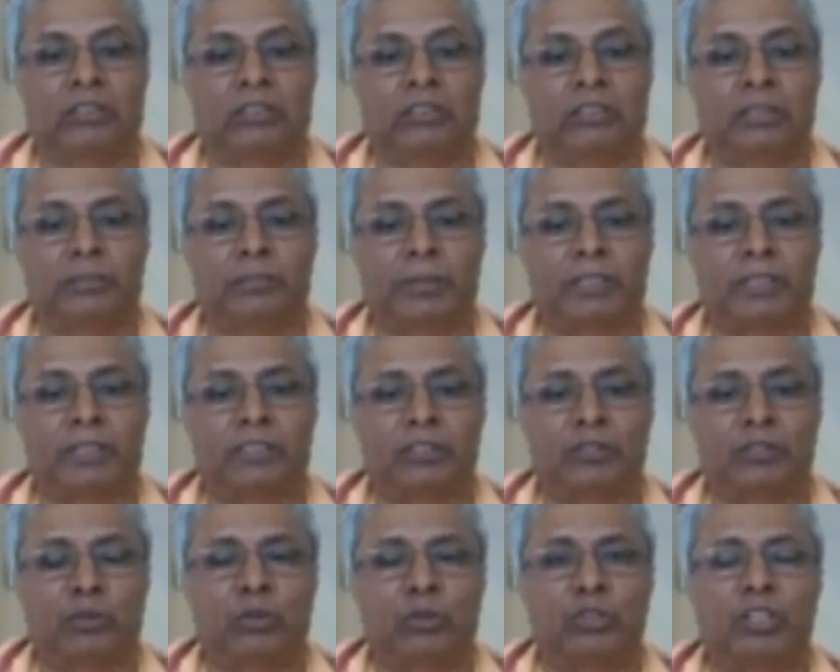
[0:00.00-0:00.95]
This
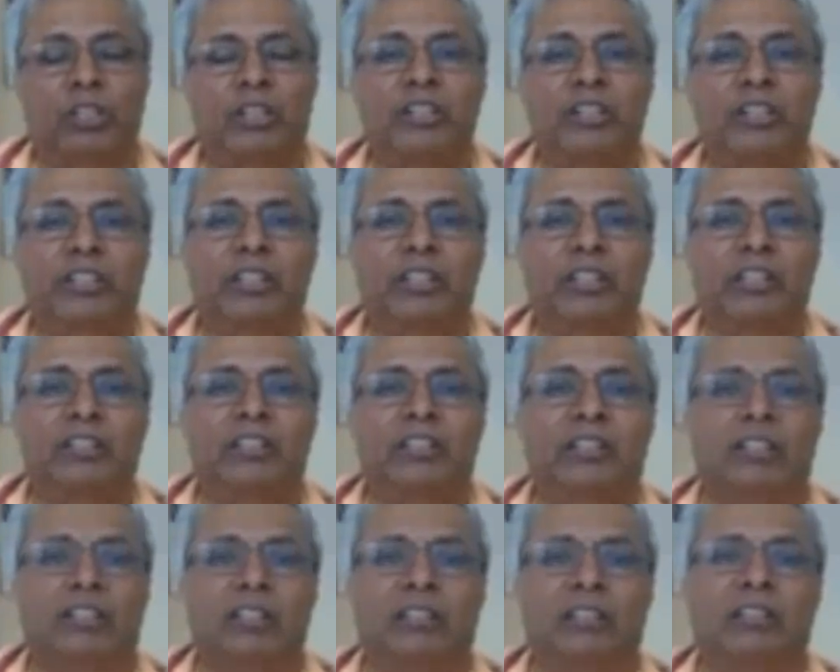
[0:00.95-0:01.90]
person goes on digging,
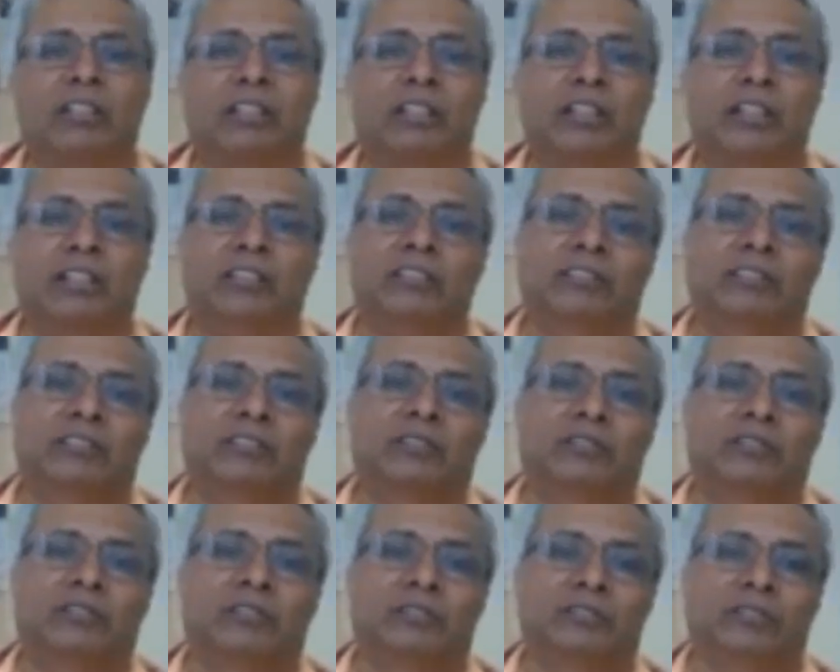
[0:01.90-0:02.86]
digging, digging
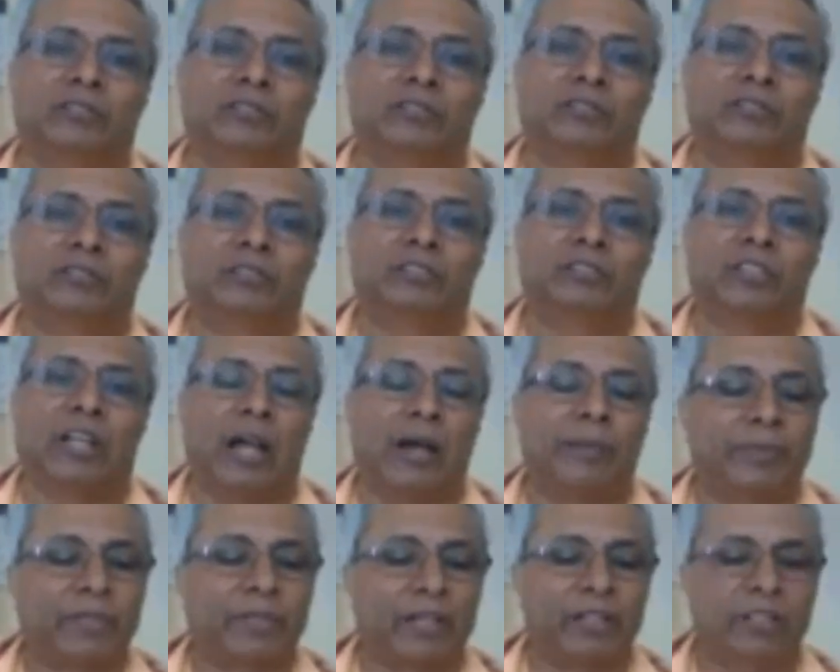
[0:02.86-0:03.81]

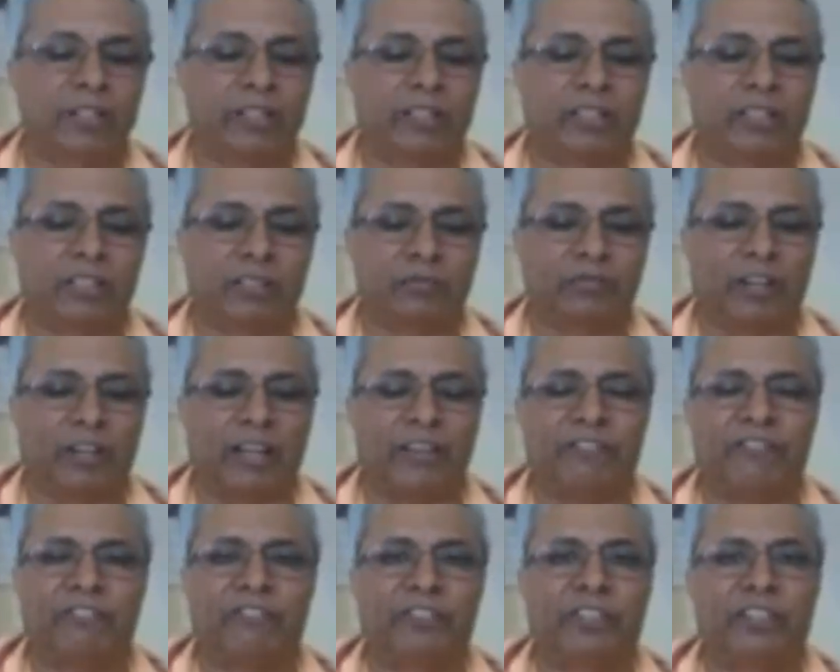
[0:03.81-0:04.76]
after digging
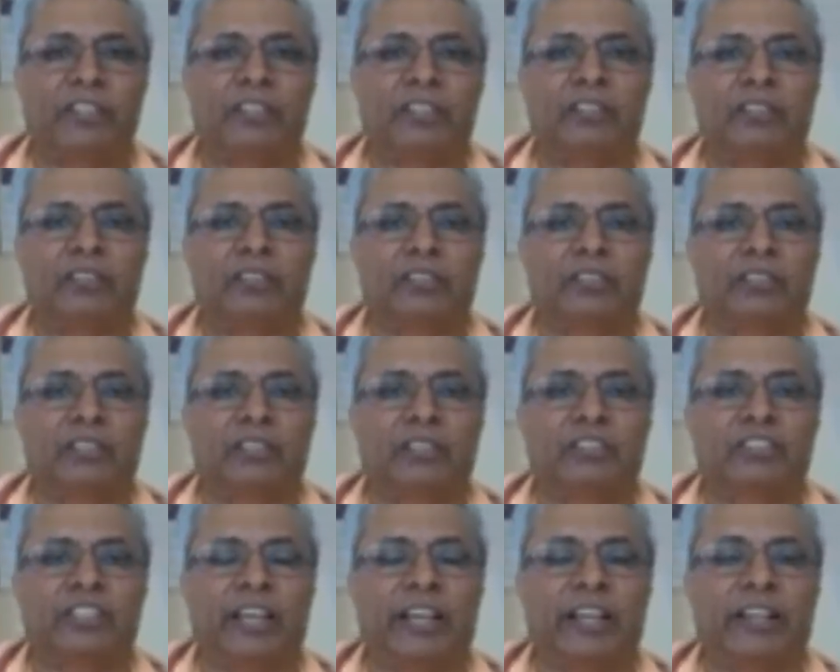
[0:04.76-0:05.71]
five feet
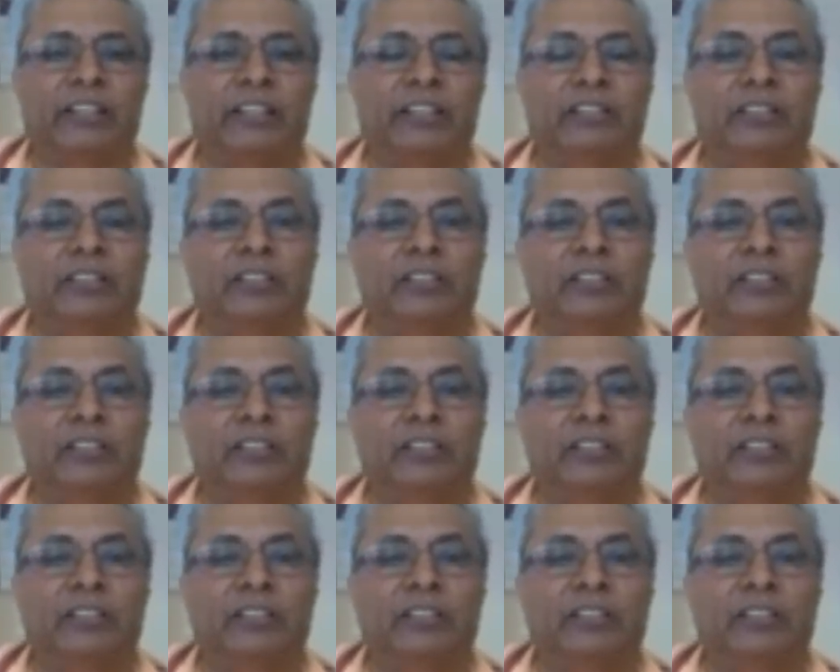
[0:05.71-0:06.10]
inside,